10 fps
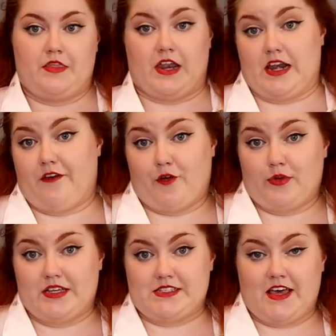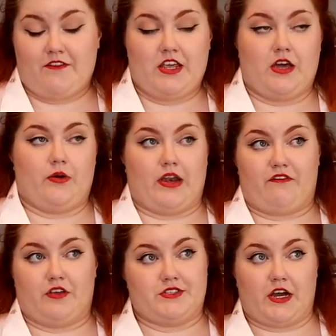that I never released that video, and I
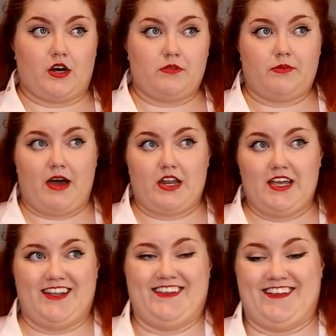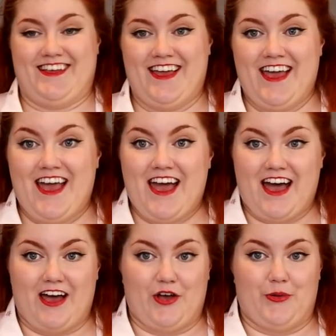feel terrible about it.
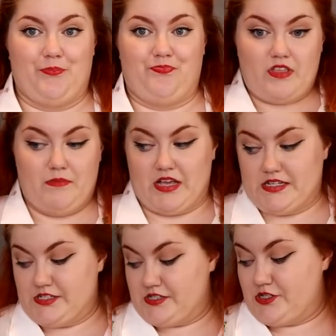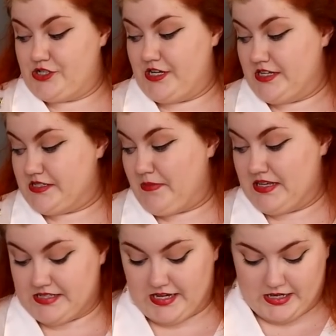Um, because she is
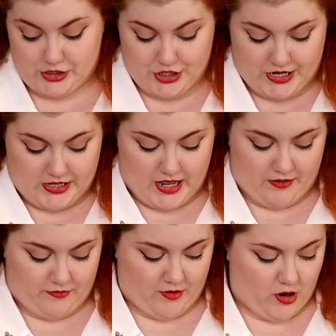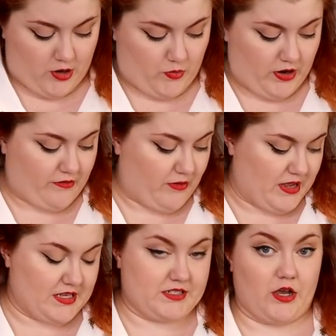amazing and she did a lot of hard work for
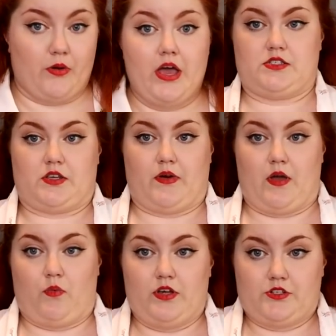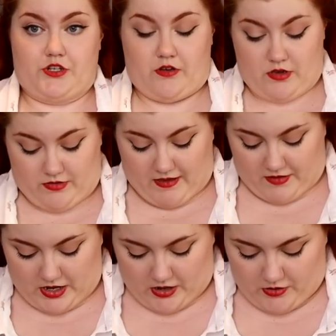me. So, so I will show you that
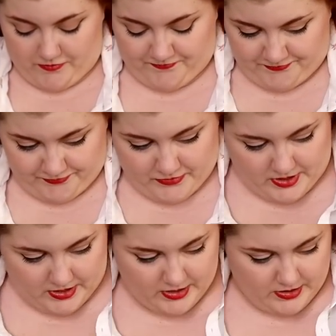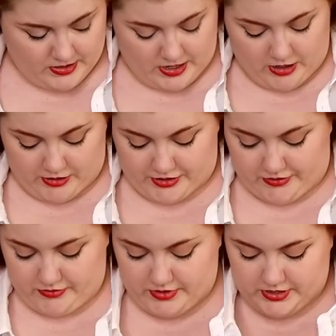video here
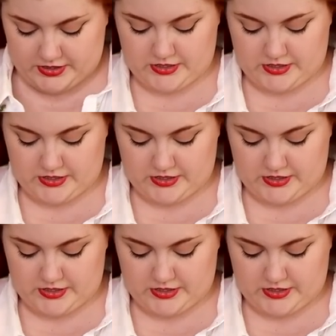soon.